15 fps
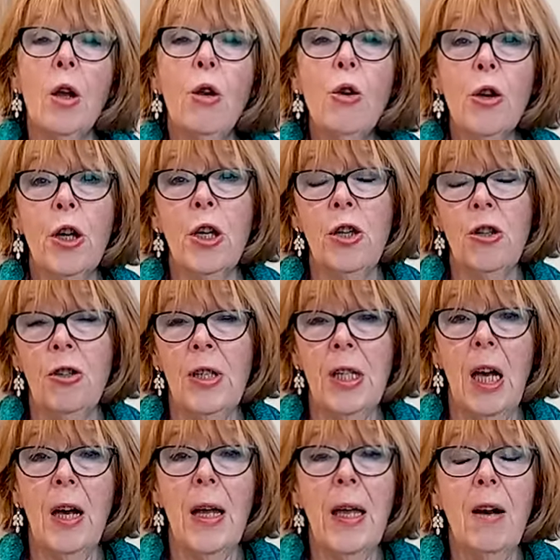Look at your
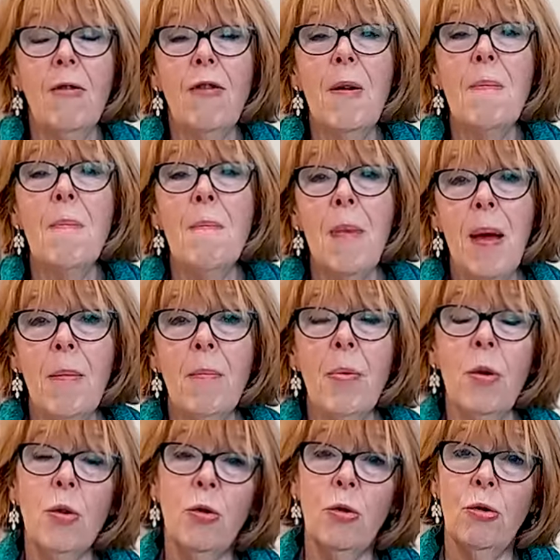diet.
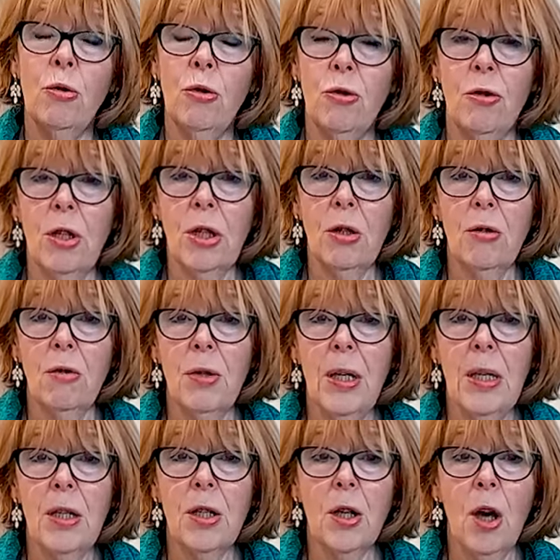Remember your nutritional
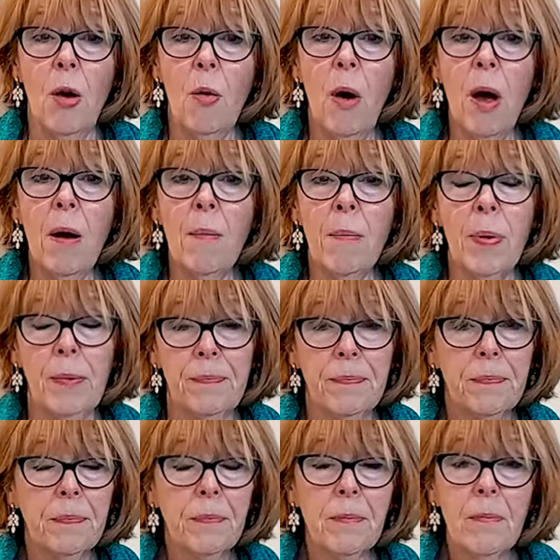needs go up.
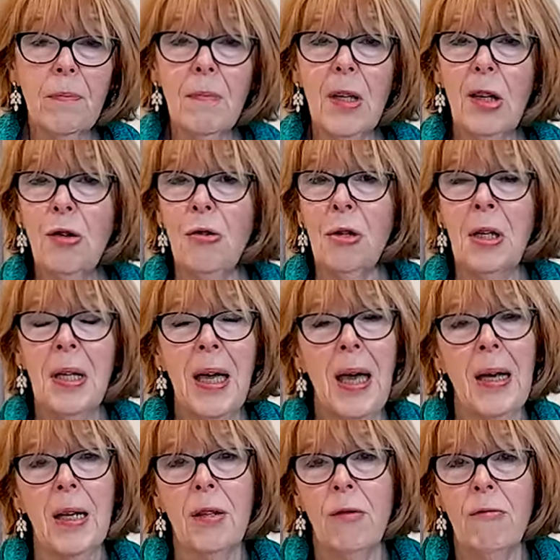You can
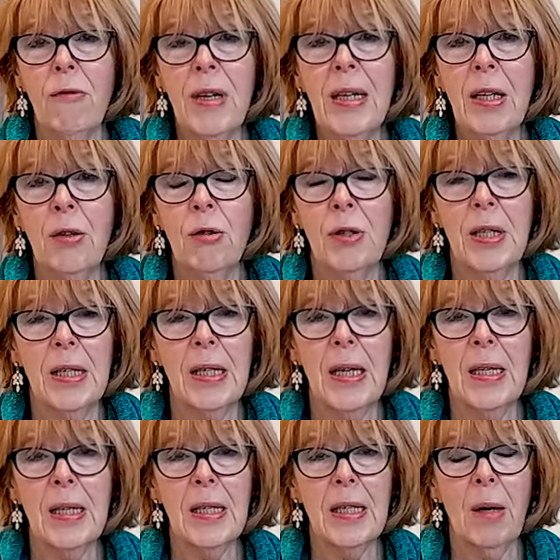get really good
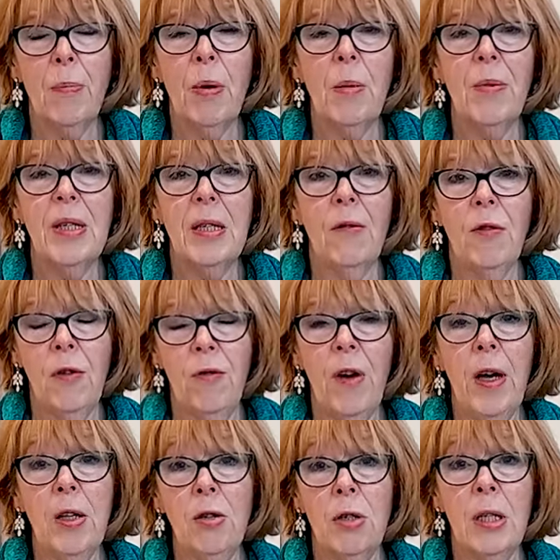skin supplements if you
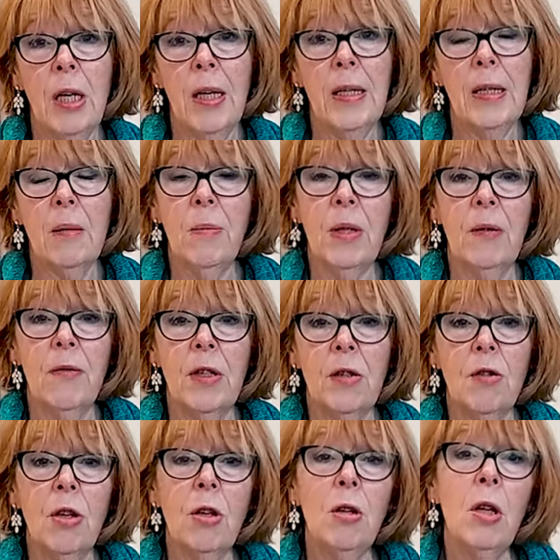find your diet's a bit of a
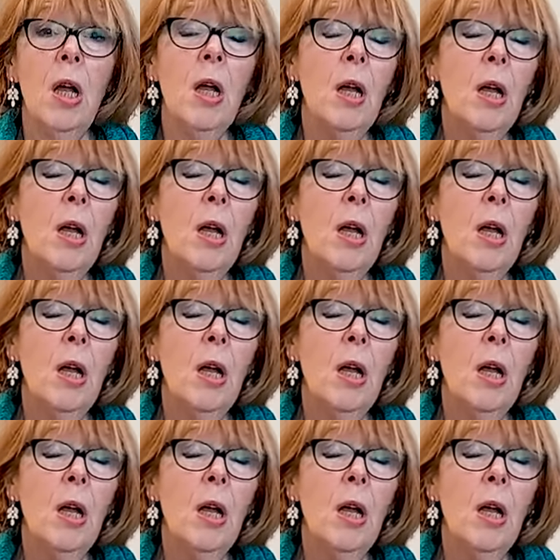struggle.